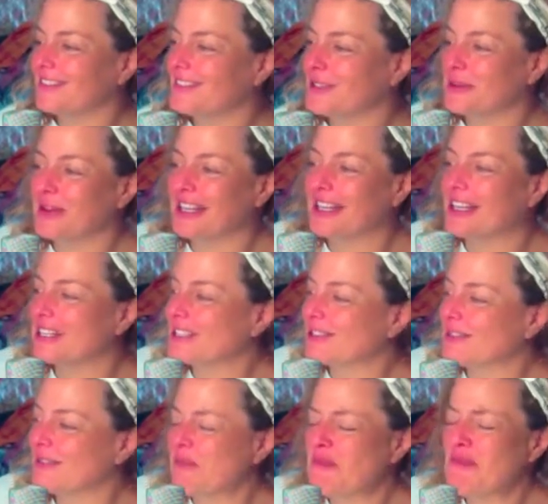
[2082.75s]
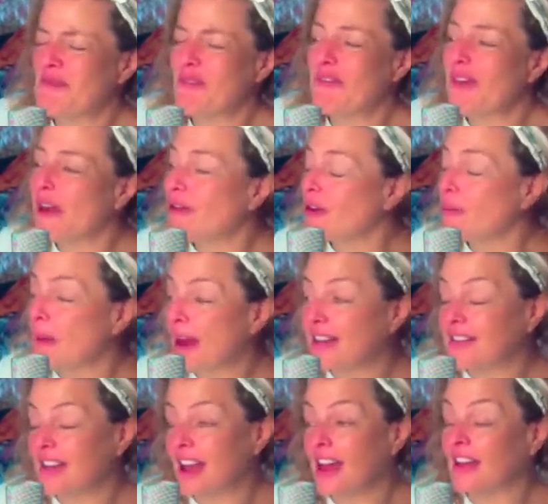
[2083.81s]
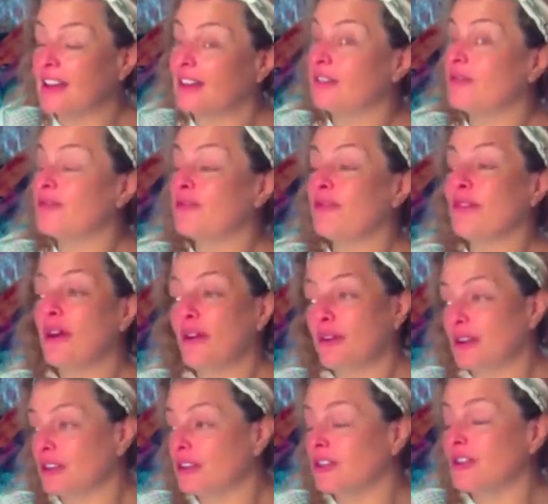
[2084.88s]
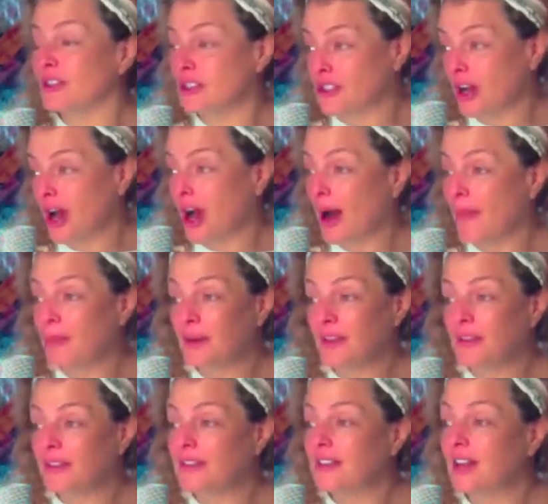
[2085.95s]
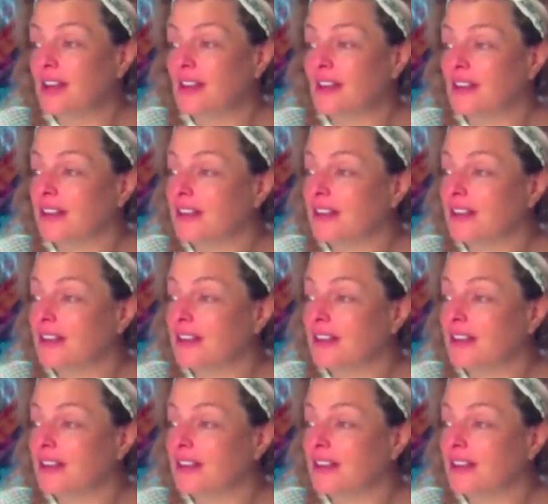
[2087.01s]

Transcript: doing his very best and very good job because and he's I just got, didn't